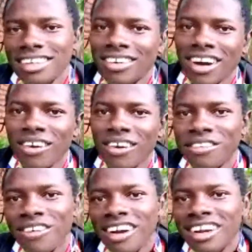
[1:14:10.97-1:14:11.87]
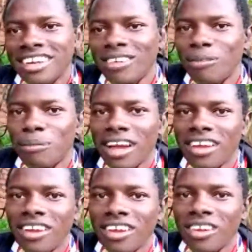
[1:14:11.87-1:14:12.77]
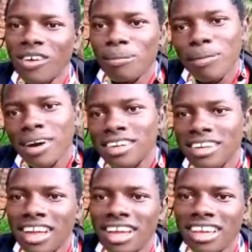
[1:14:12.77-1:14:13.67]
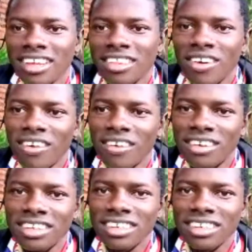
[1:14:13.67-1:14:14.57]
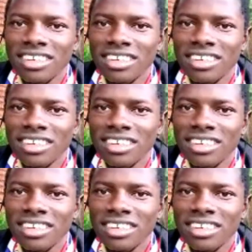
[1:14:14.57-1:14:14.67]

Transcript: you are controlled by your partner, like don't